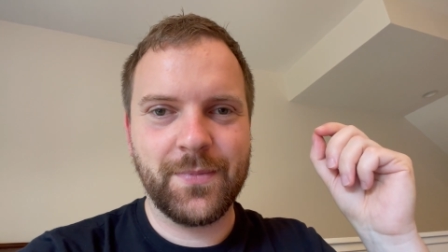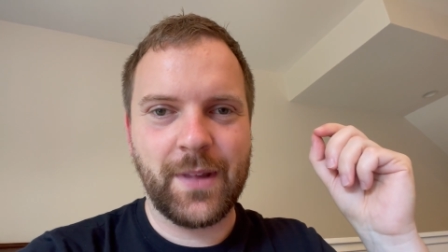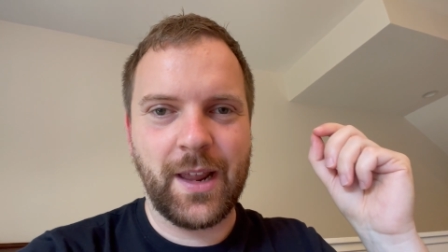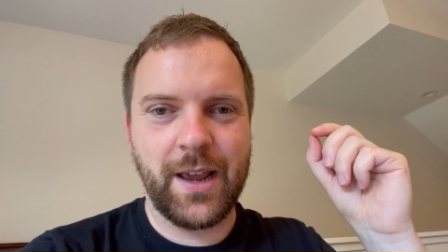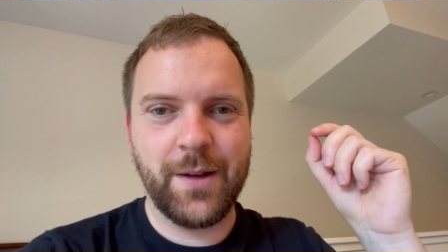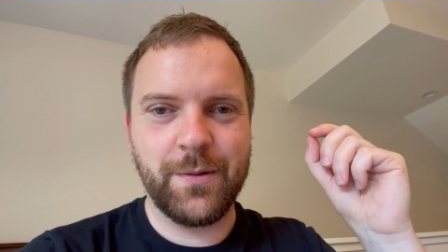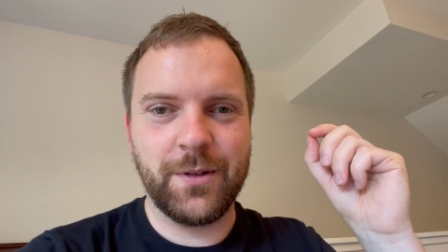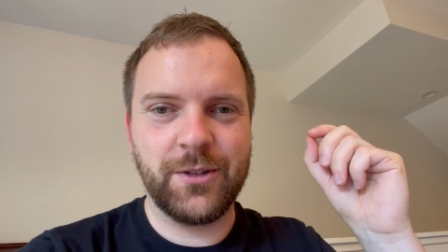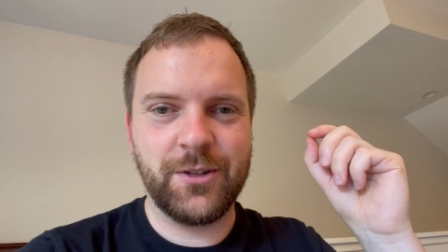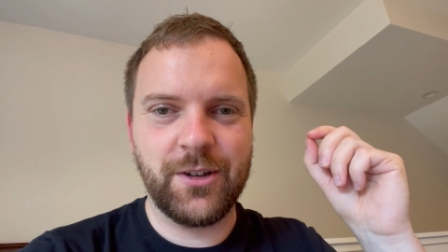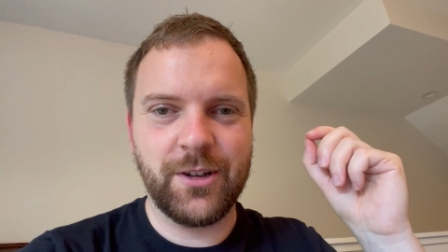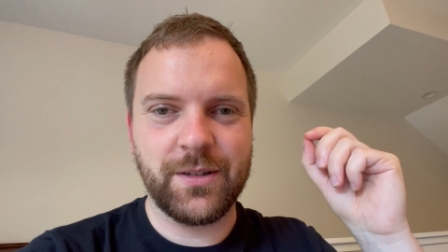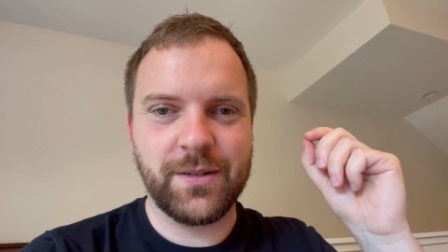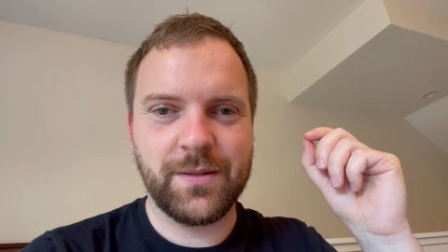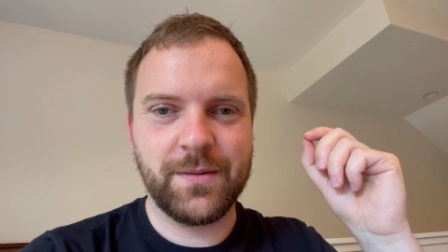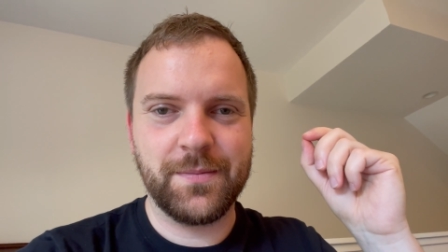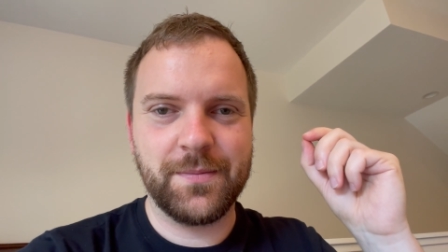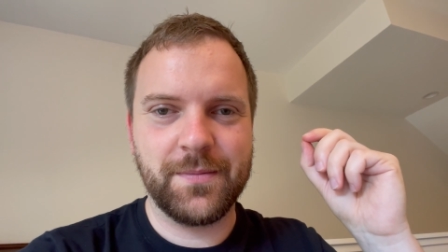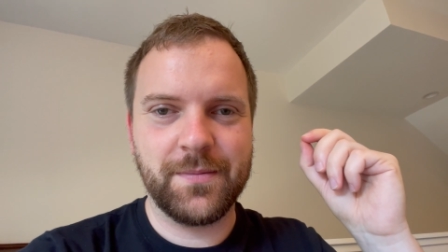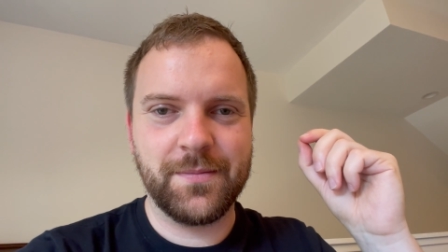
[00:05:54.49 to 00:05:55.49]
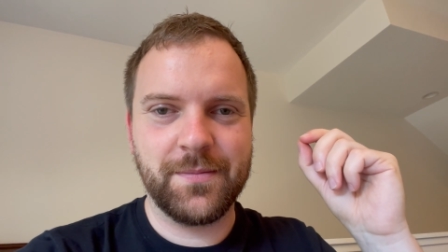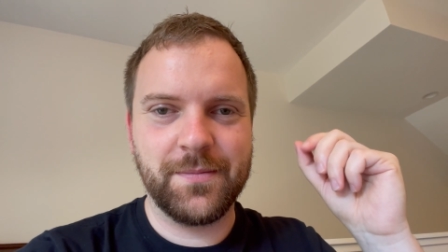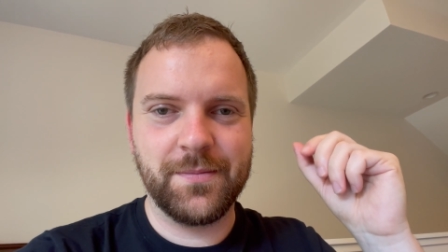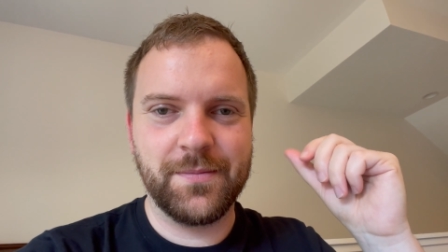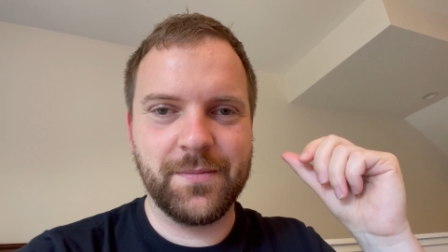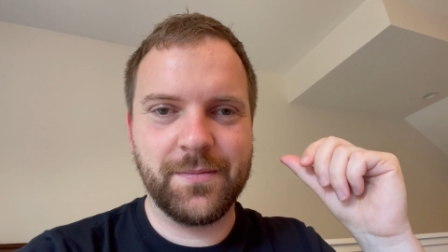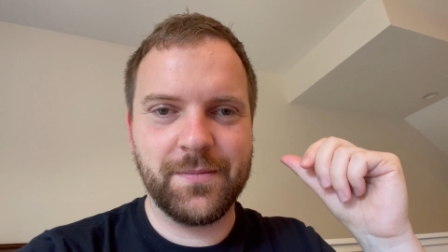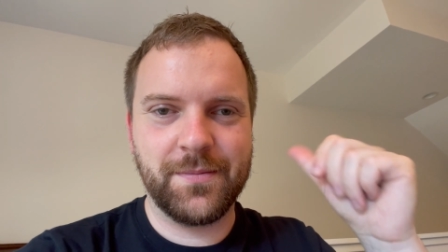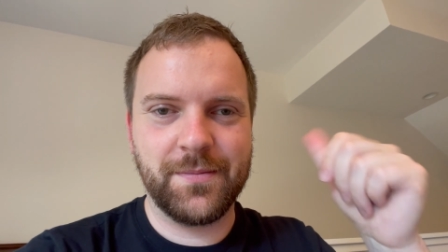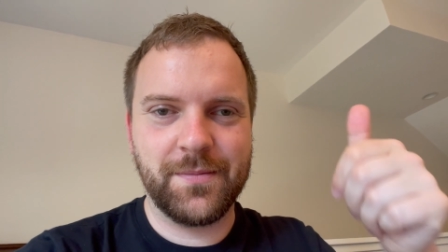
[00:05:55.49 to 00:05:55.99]
It was just
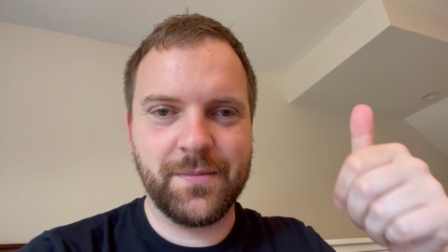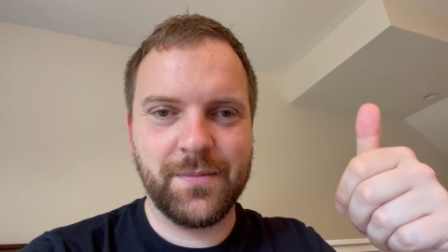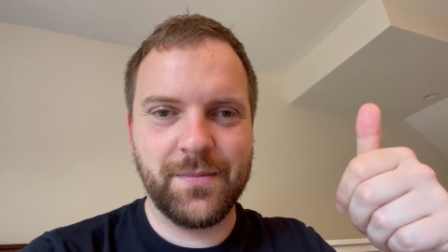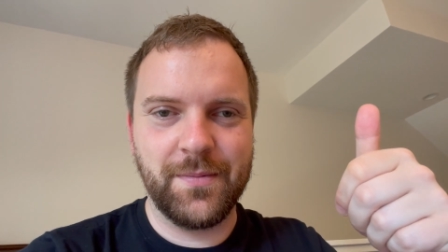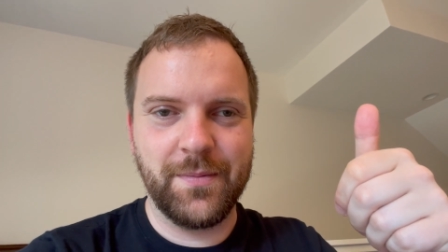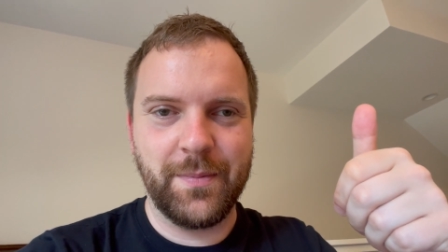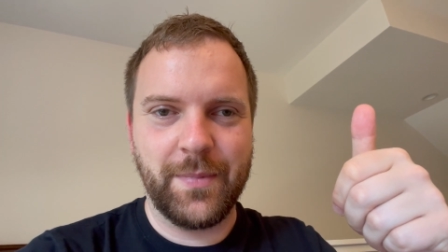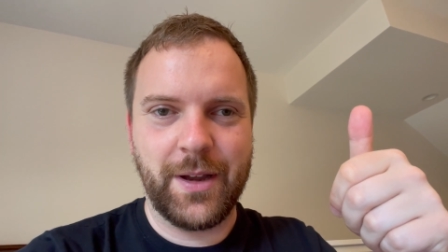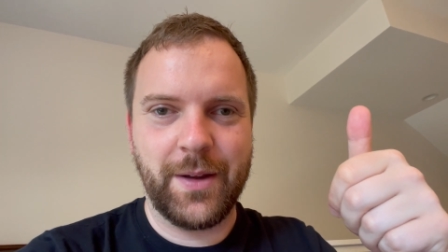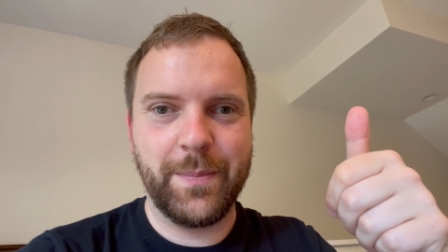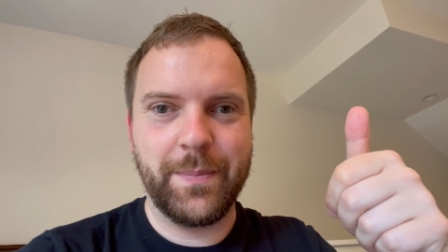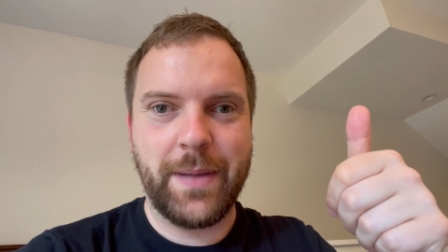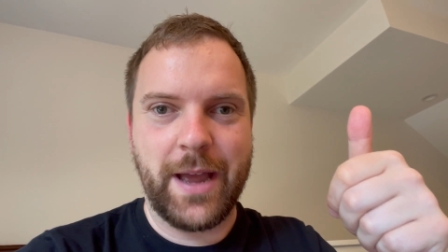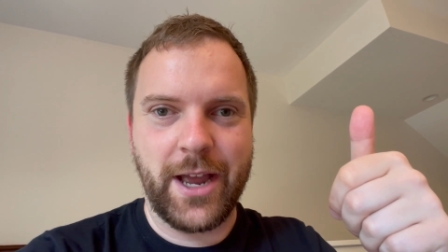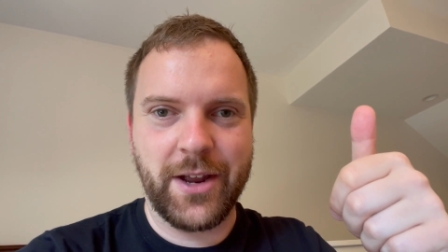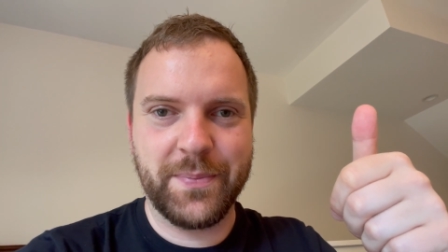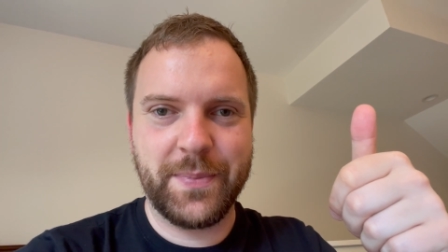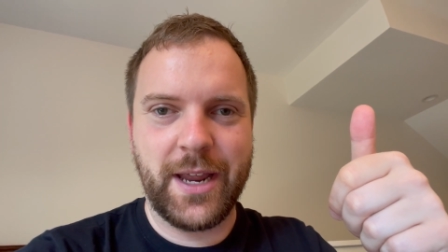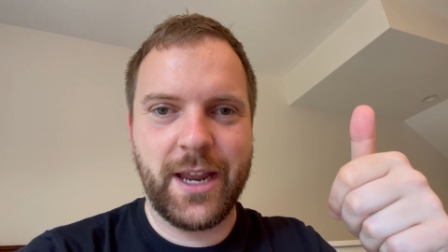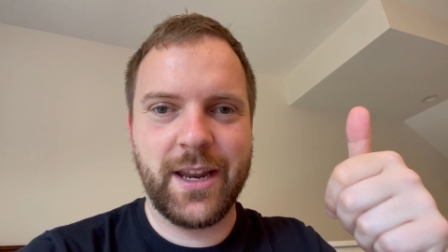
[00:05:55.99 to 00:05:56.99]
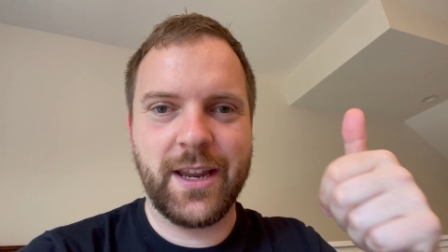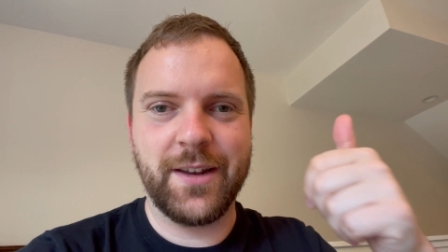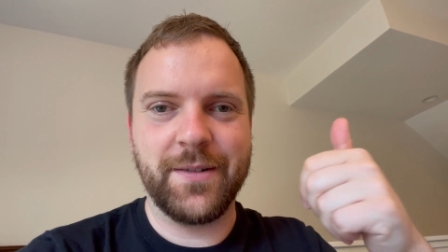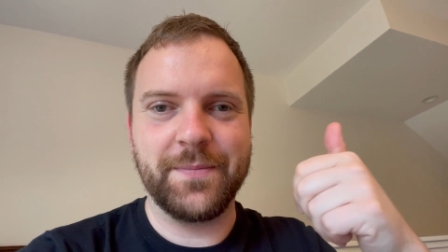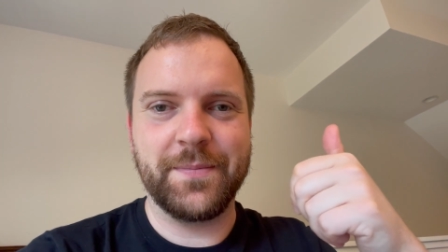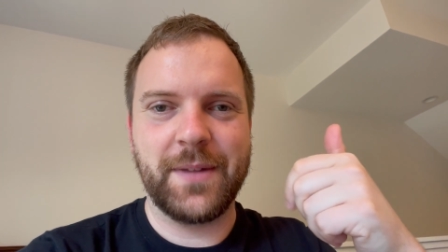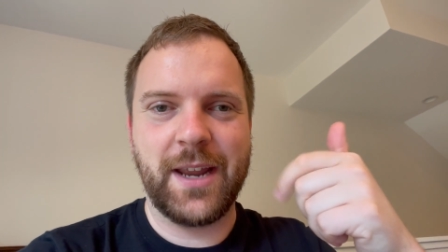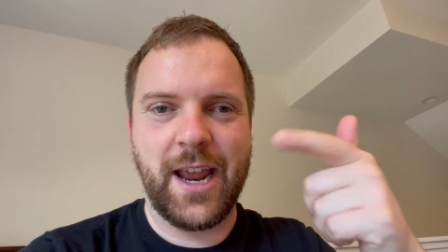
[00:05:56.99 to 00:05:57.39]
my back bacon,